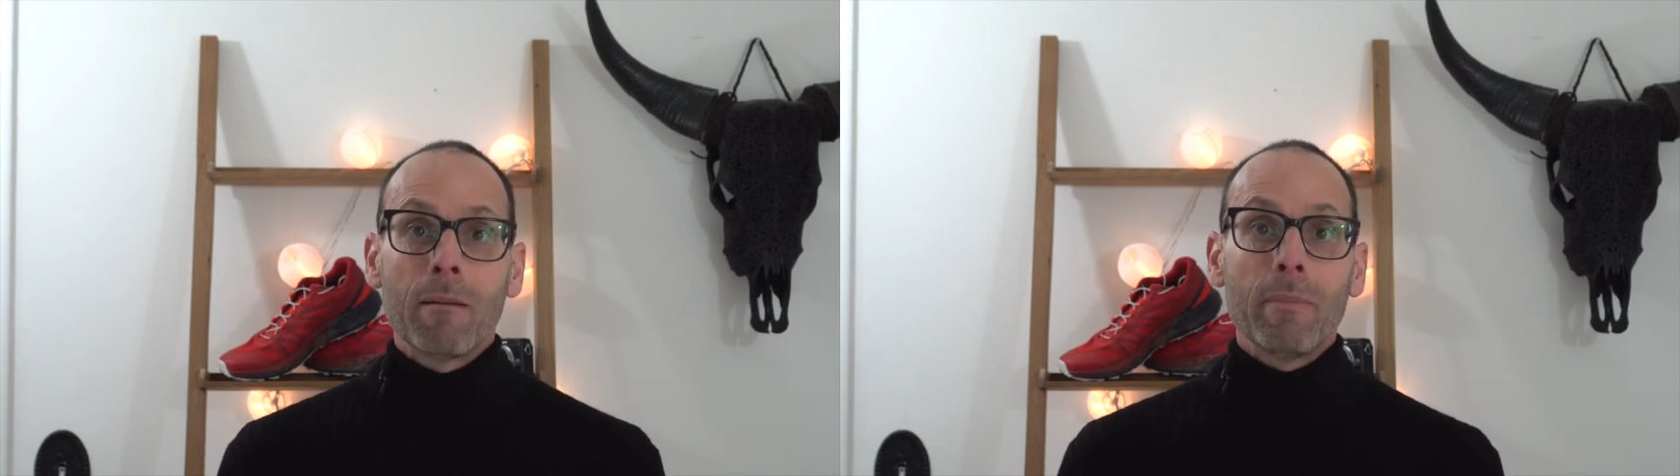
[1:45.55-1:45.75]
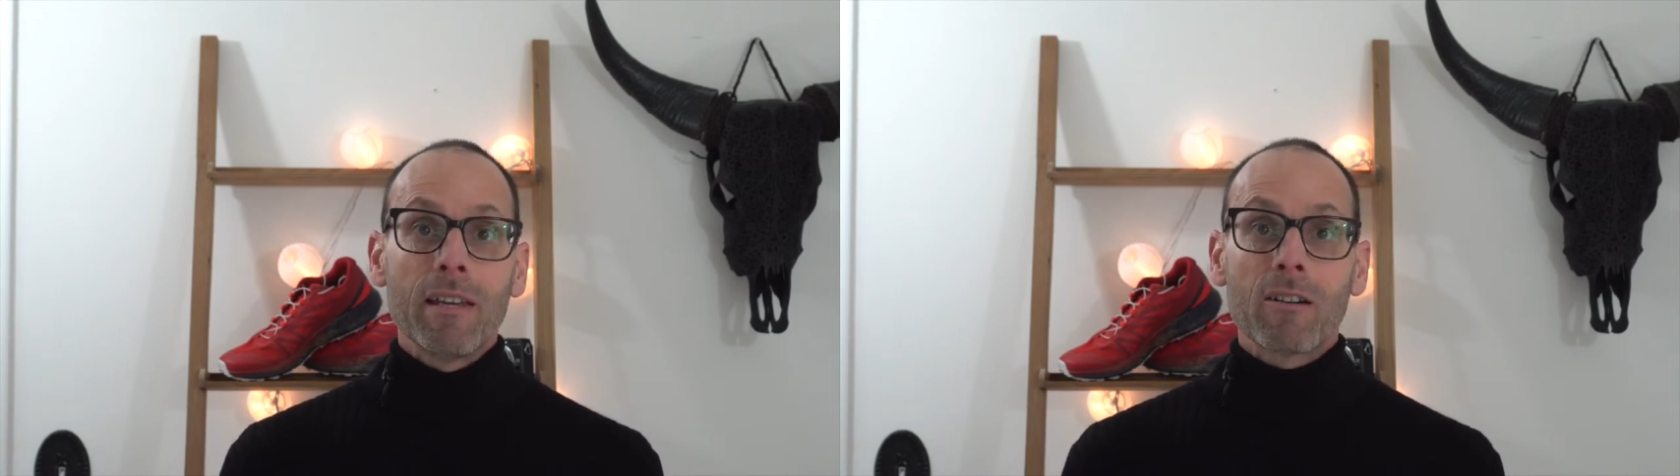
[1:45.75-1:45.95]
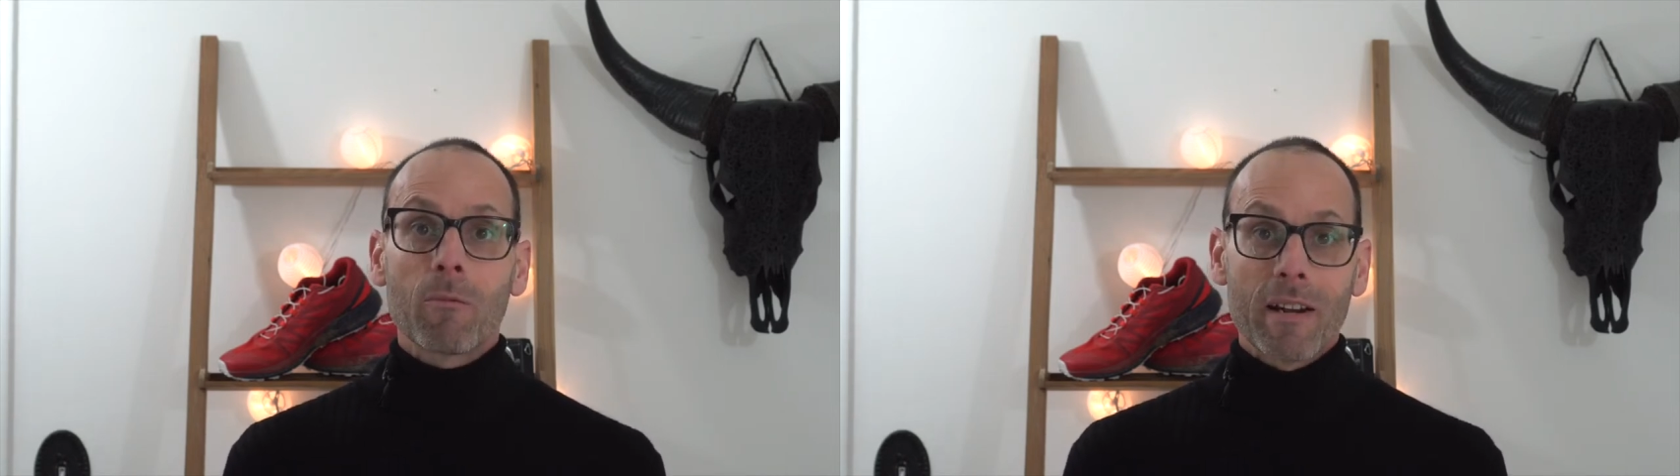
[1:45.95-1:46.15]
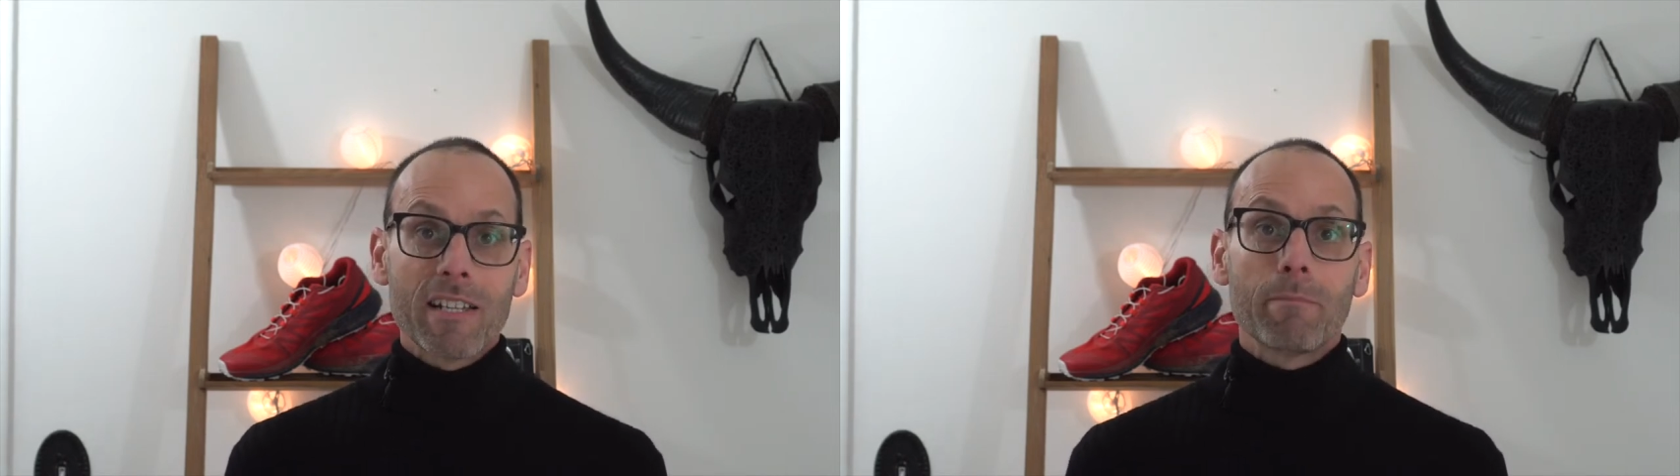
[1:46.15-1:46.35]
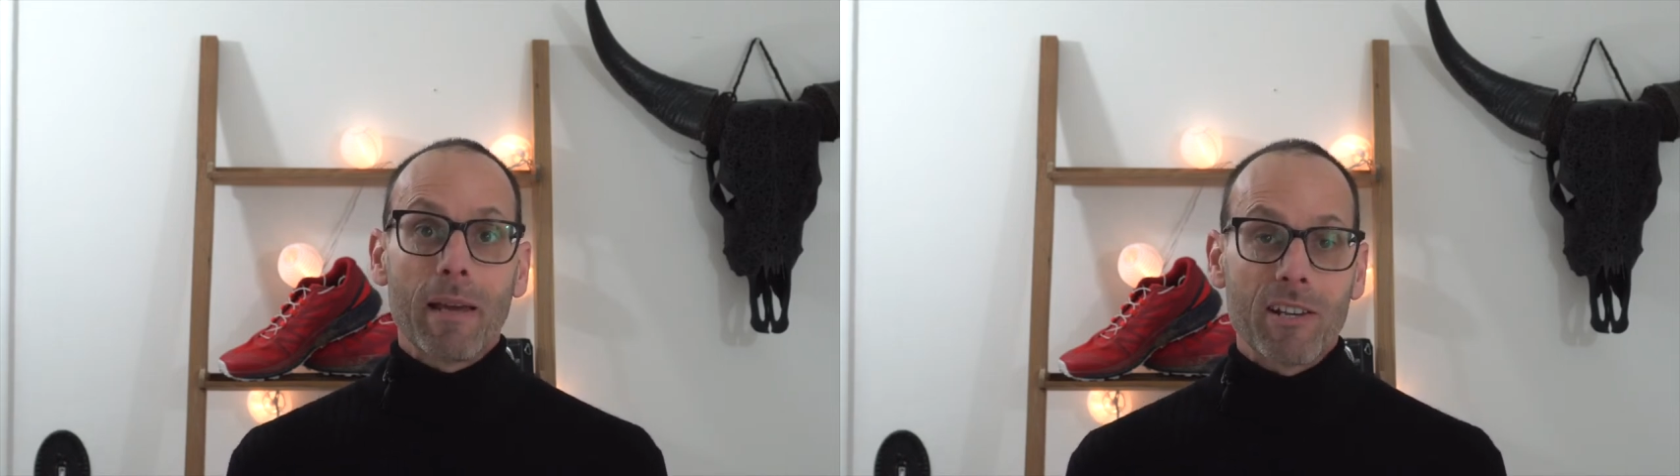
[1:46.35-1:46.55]
Peter
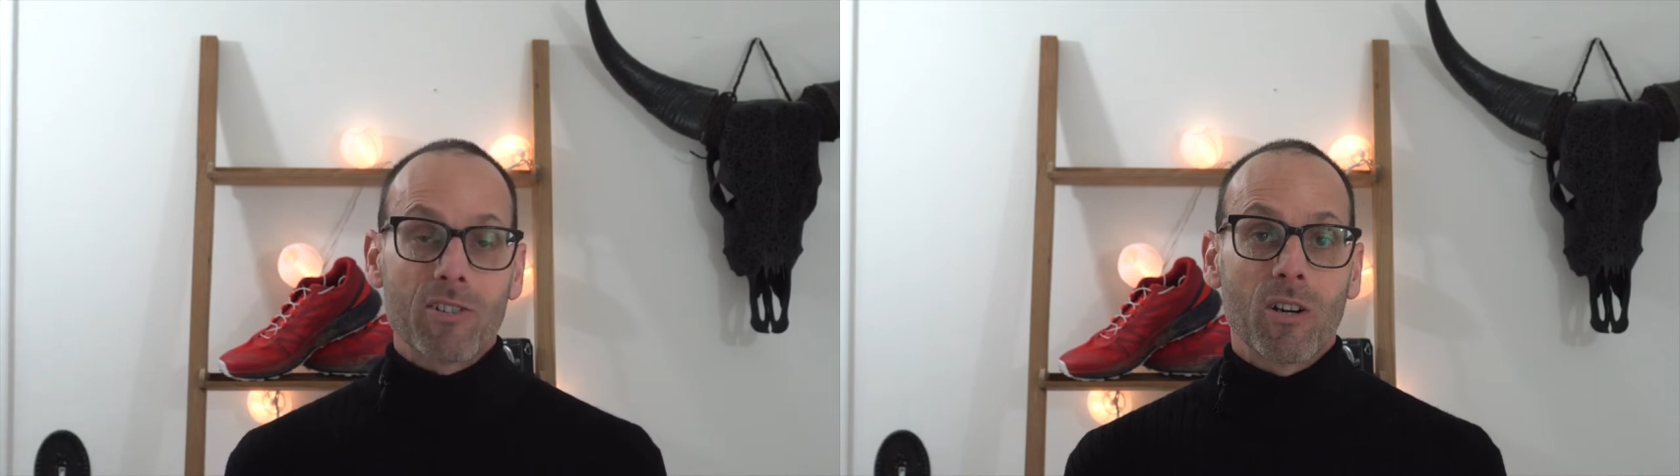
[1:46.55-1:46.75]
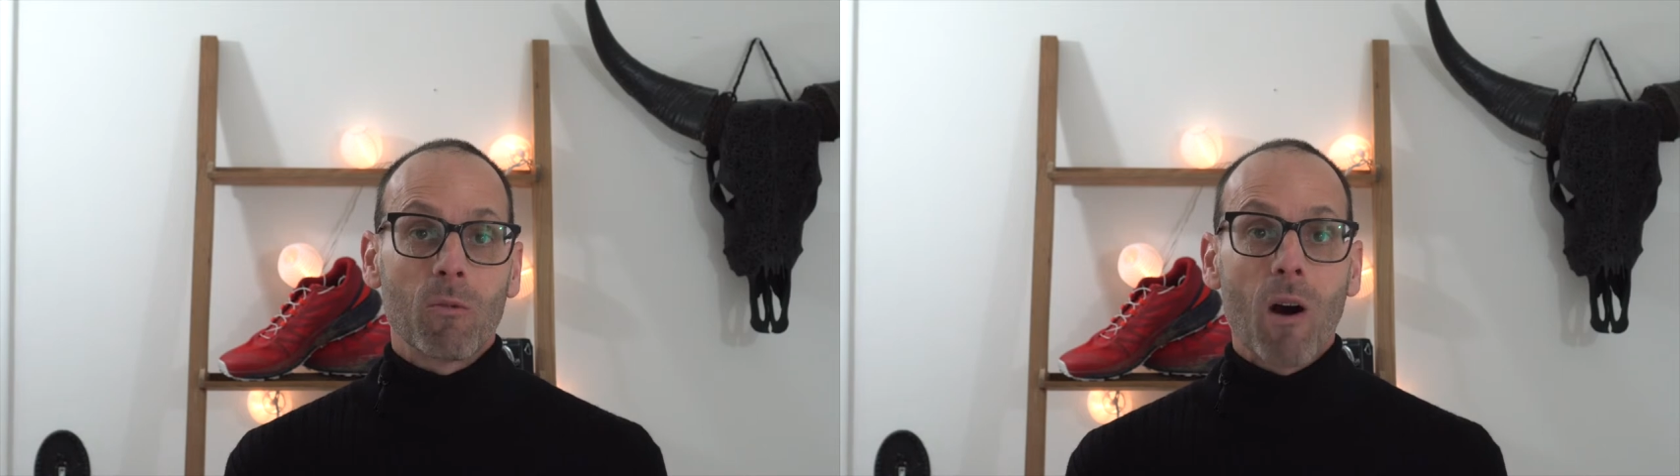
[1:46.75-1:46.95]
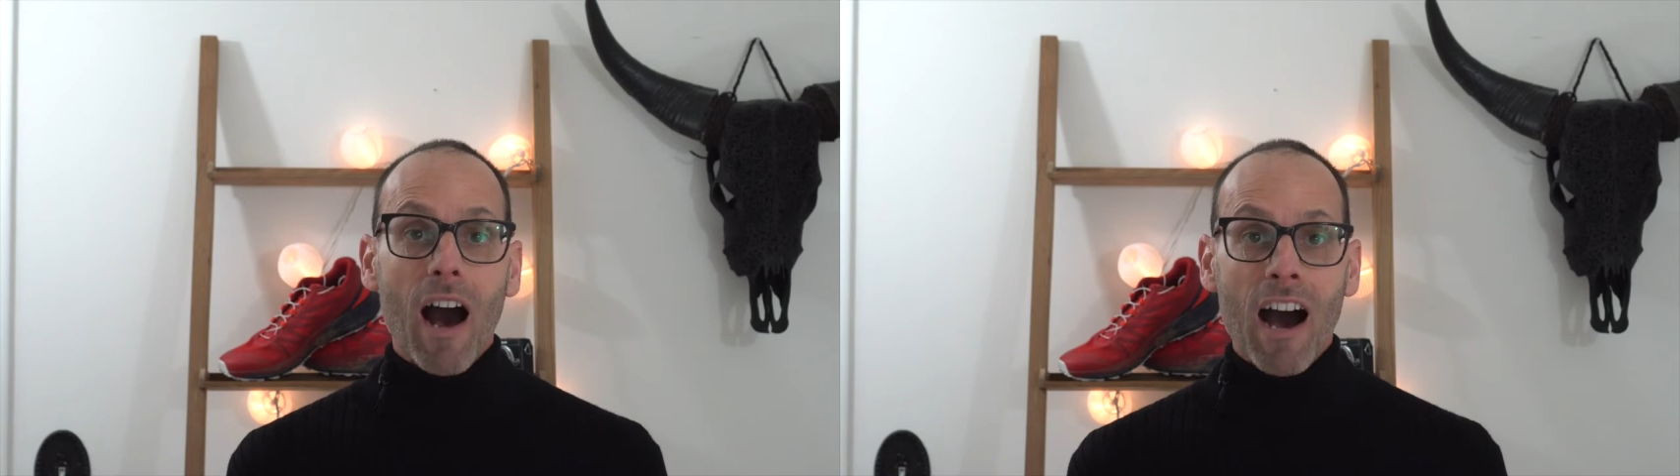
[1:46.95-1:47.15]
Race Pacer will